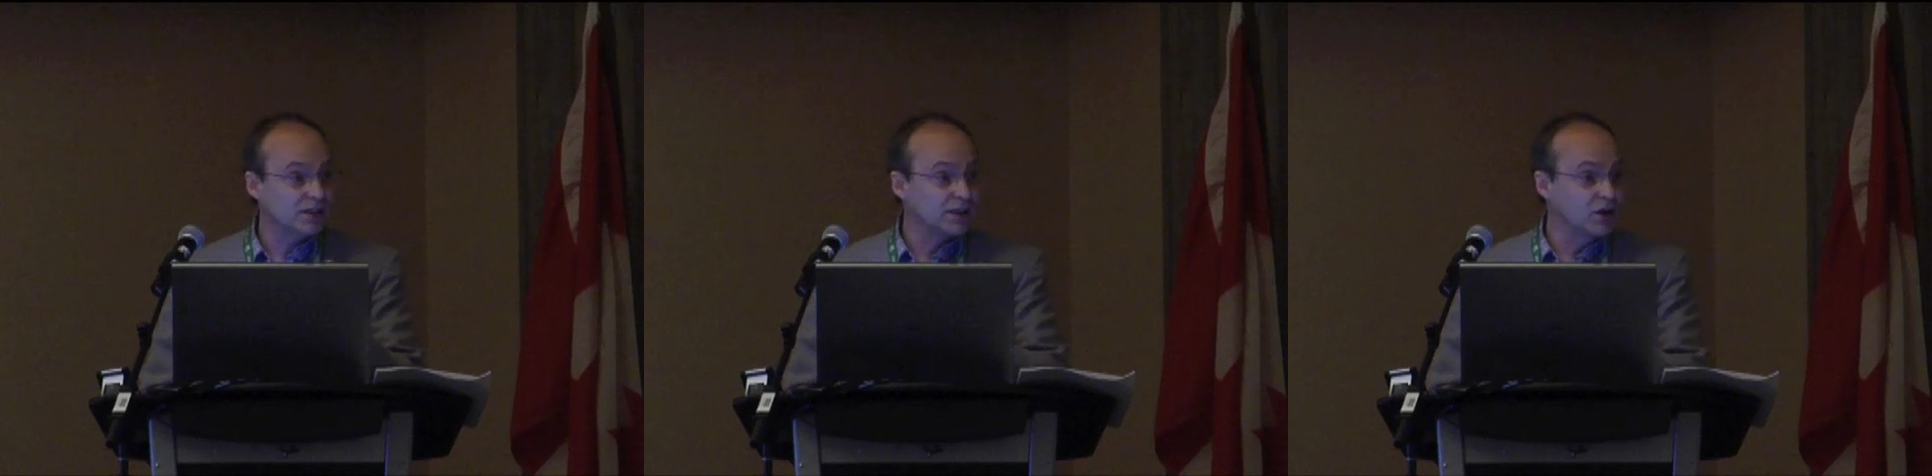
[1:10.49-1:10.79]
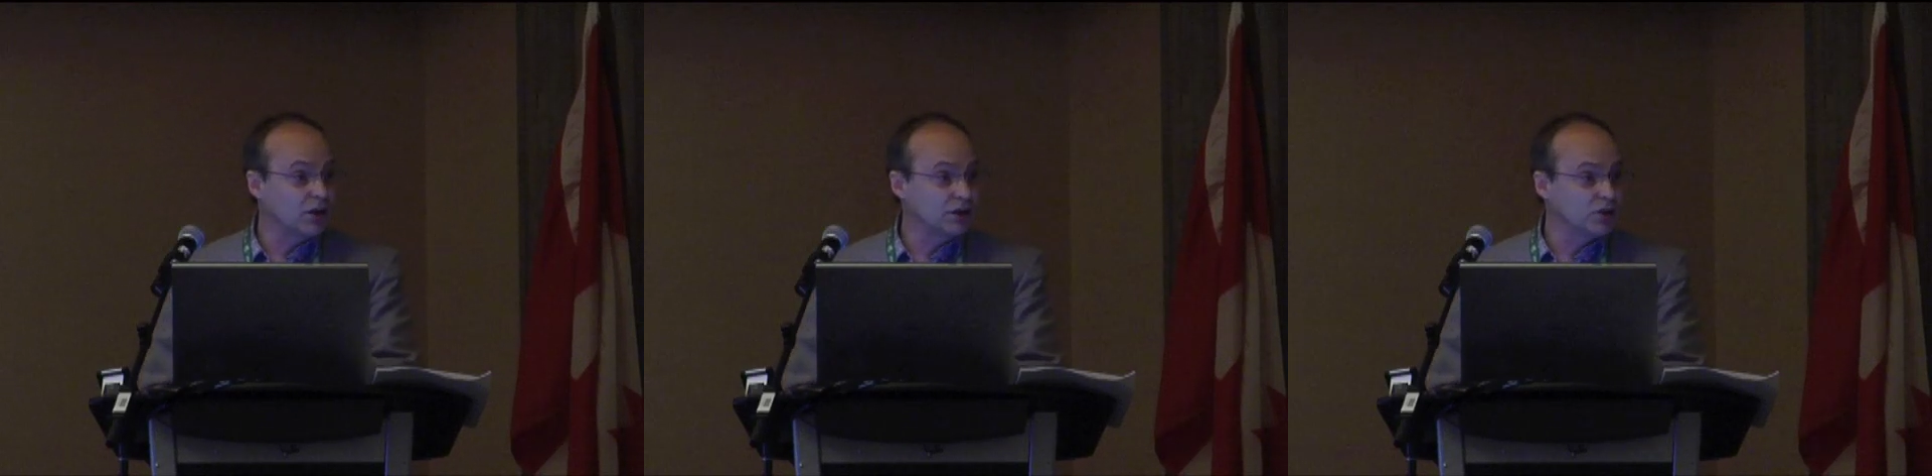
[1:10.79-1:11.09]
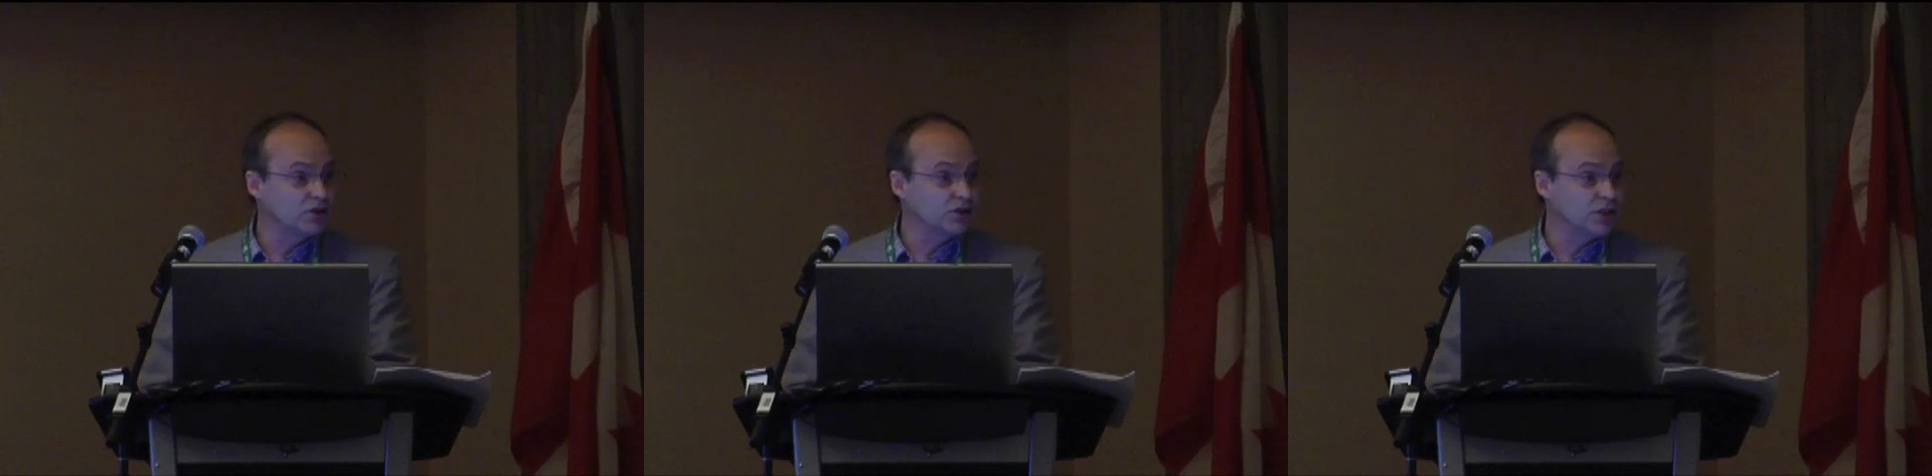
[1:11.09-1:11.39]
that the
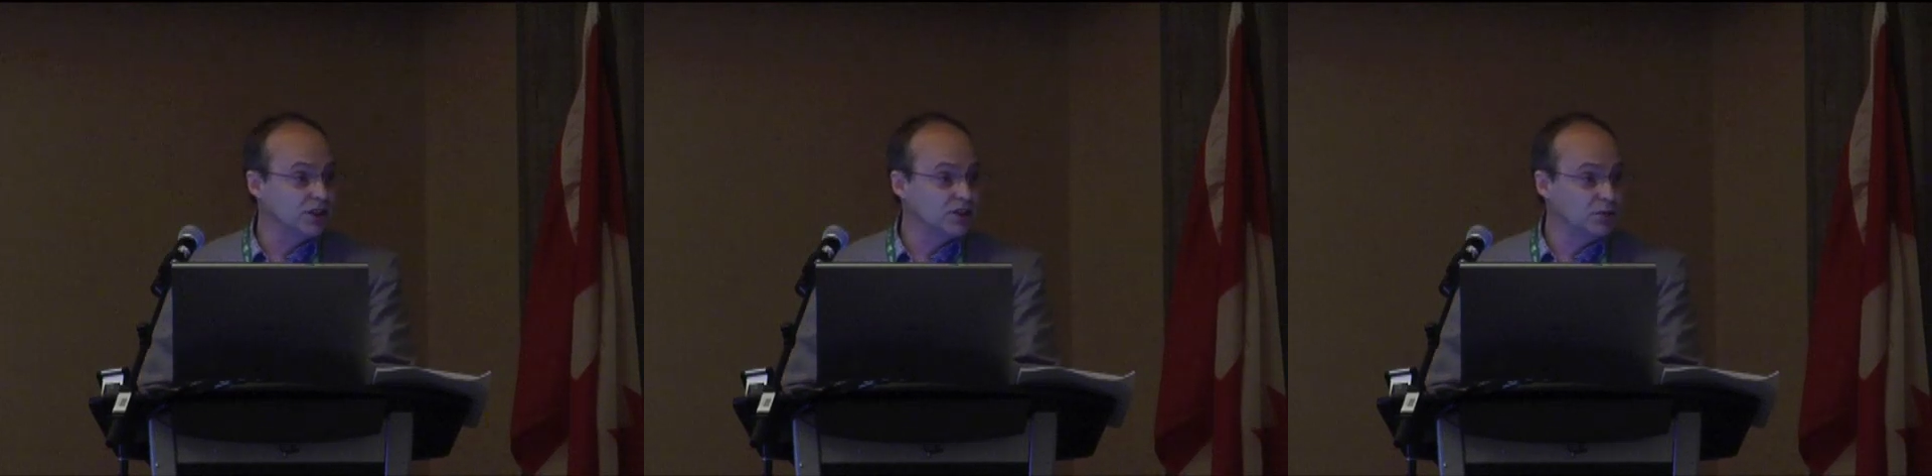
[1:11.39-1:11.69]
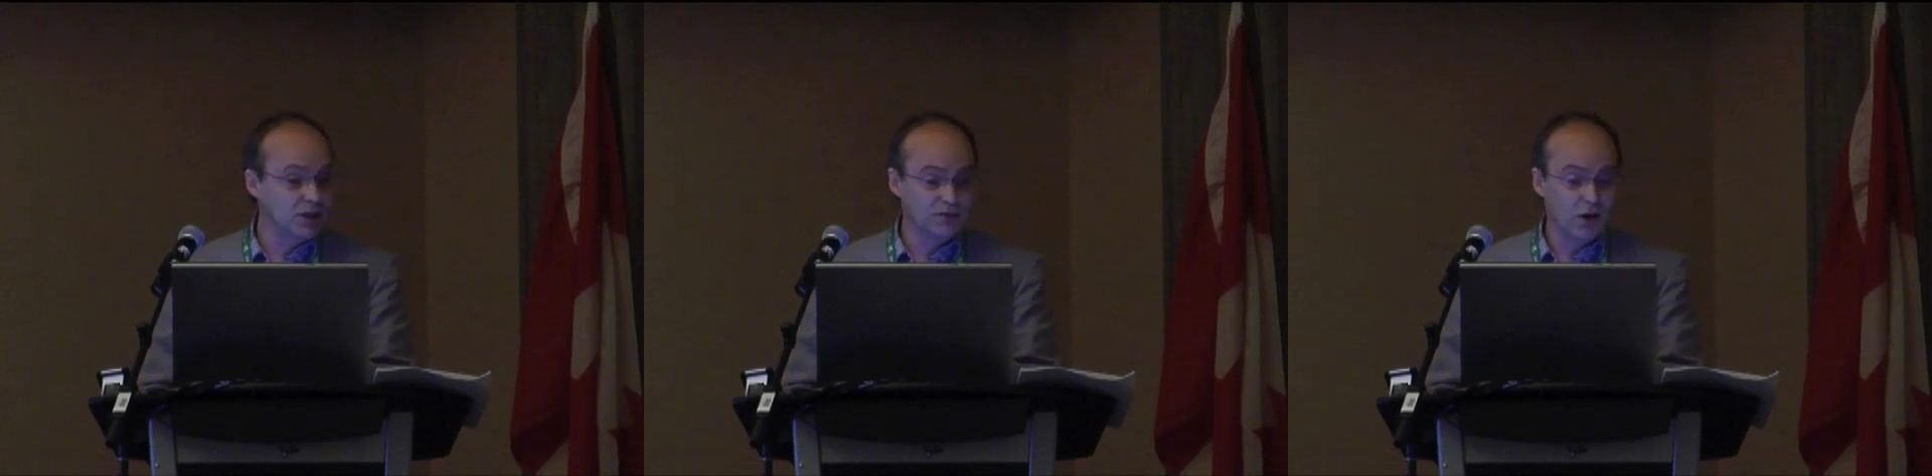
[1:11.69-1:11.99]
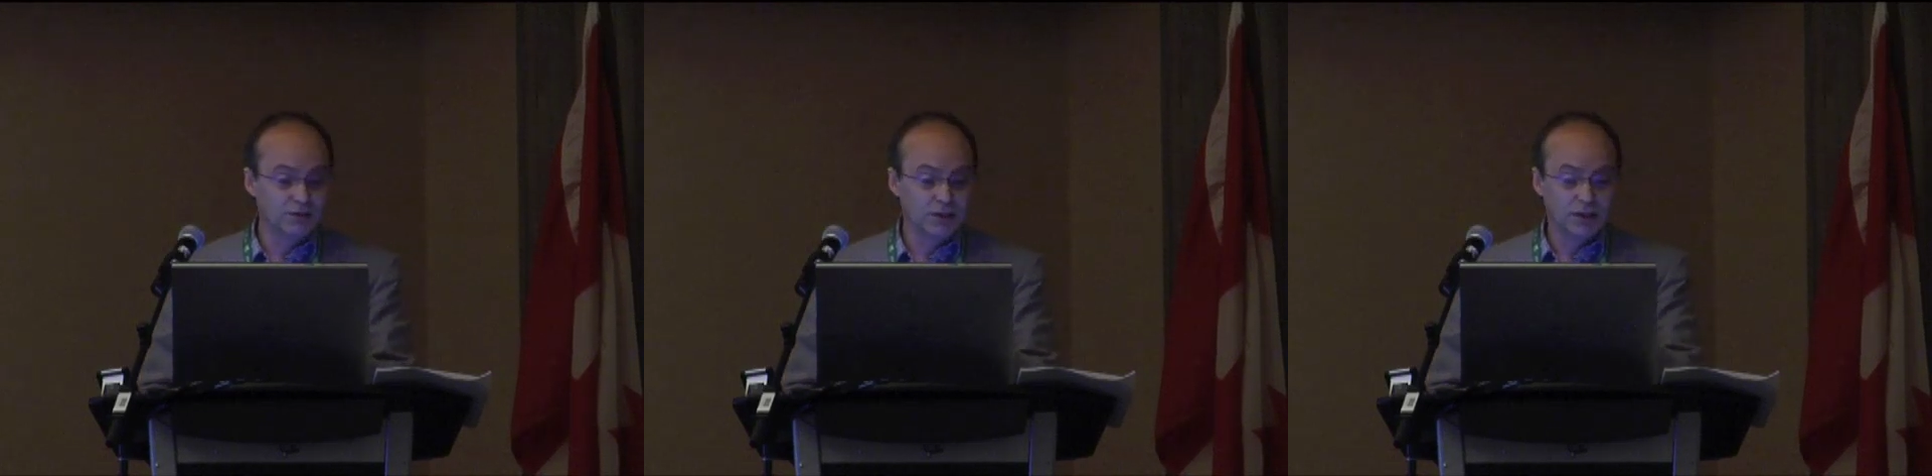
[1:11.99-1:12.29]
knowledge users need to be
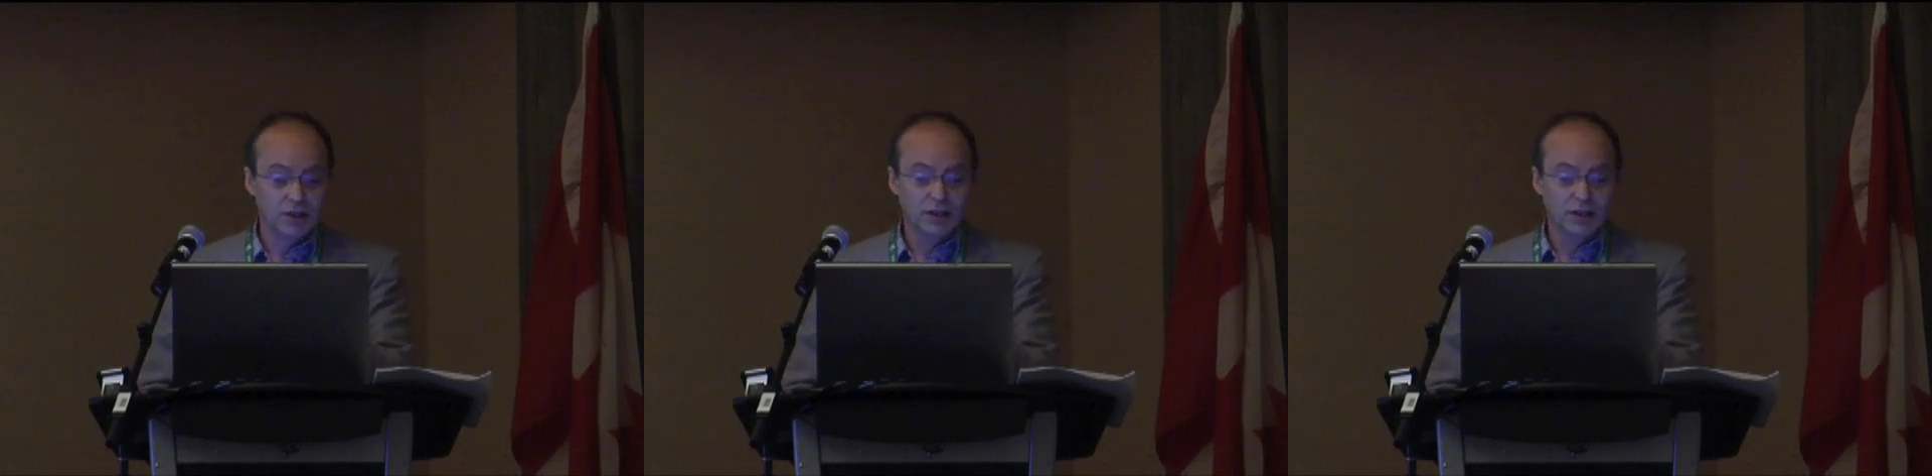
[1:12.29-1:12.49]
involved,